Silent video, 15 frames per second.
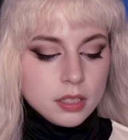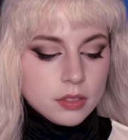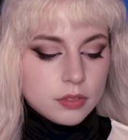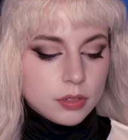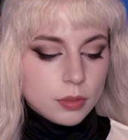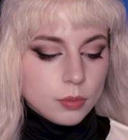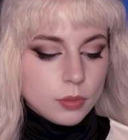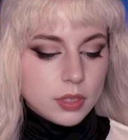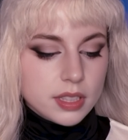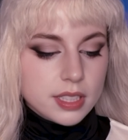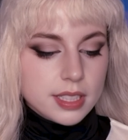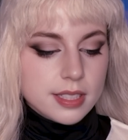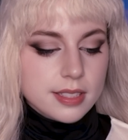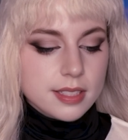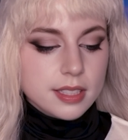From what
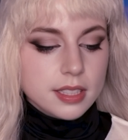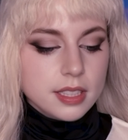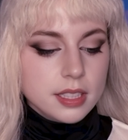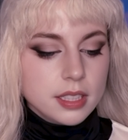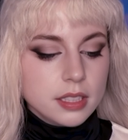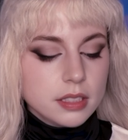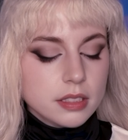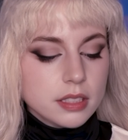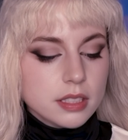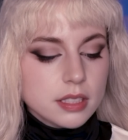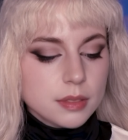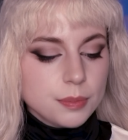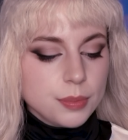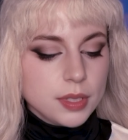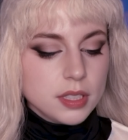I see here, this
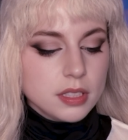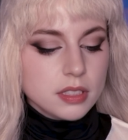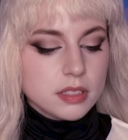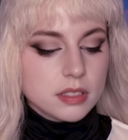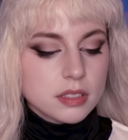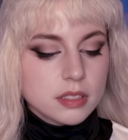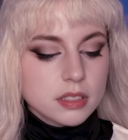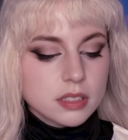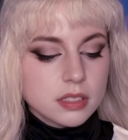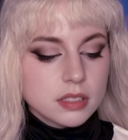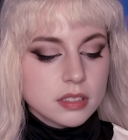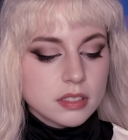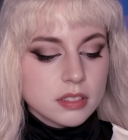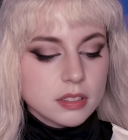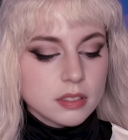appears
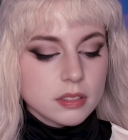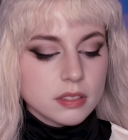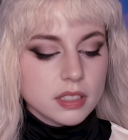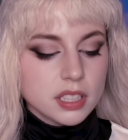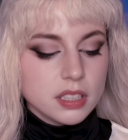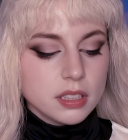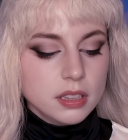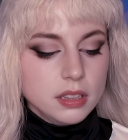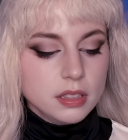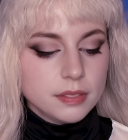real